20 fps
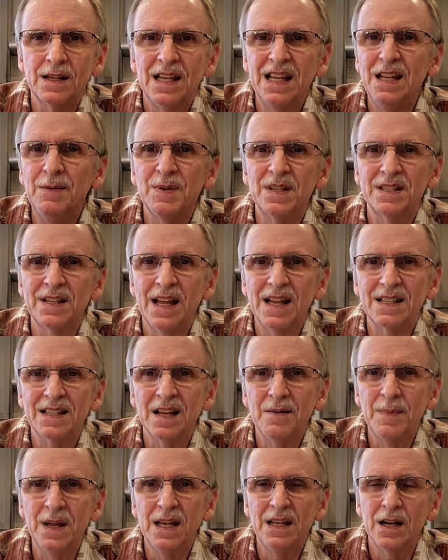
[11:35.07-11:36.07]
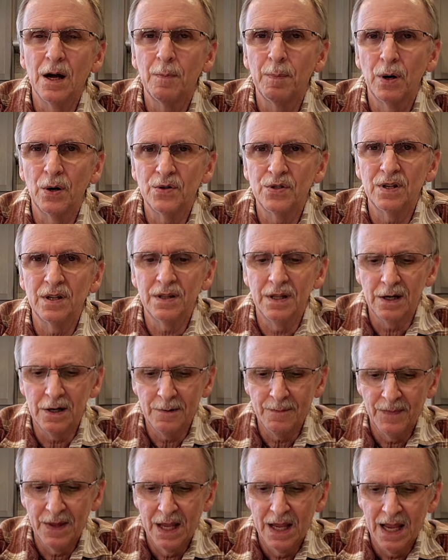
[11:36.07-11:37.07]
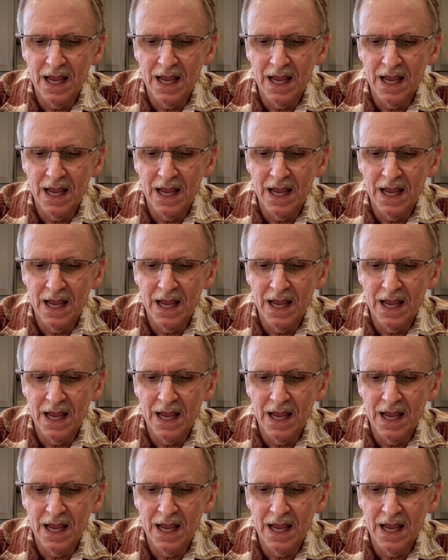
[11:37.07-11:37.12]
Any mistakes I made, I'll post it there.